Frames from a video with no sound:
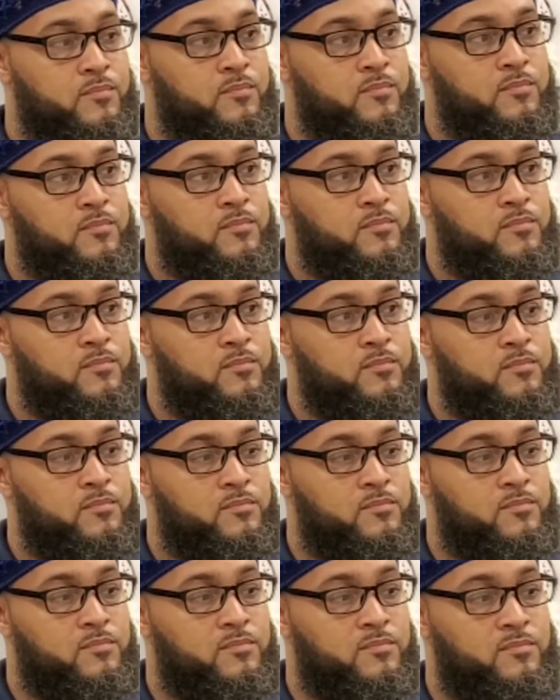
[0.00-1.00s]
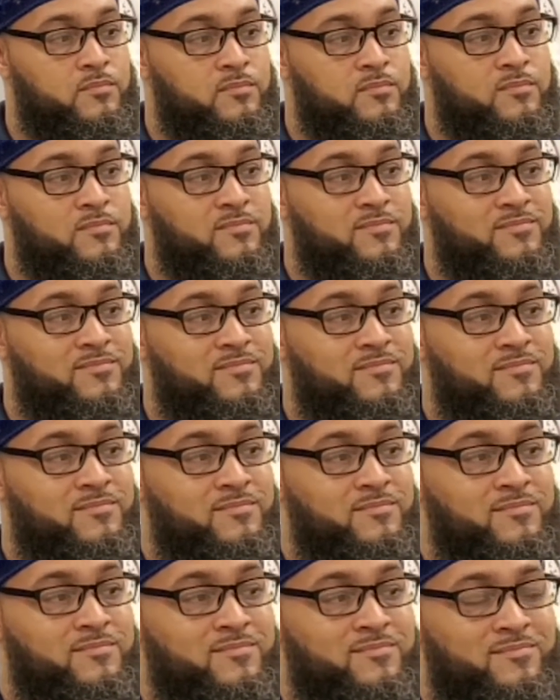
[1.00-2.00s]

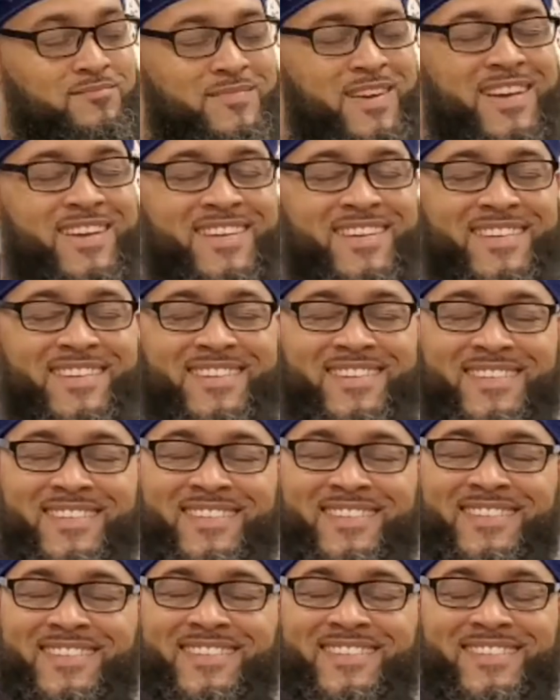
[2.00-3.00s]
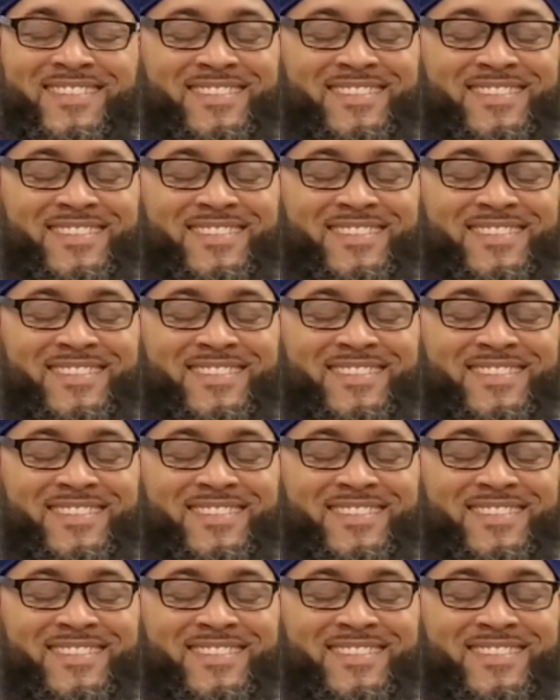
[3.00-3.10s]
[no speech]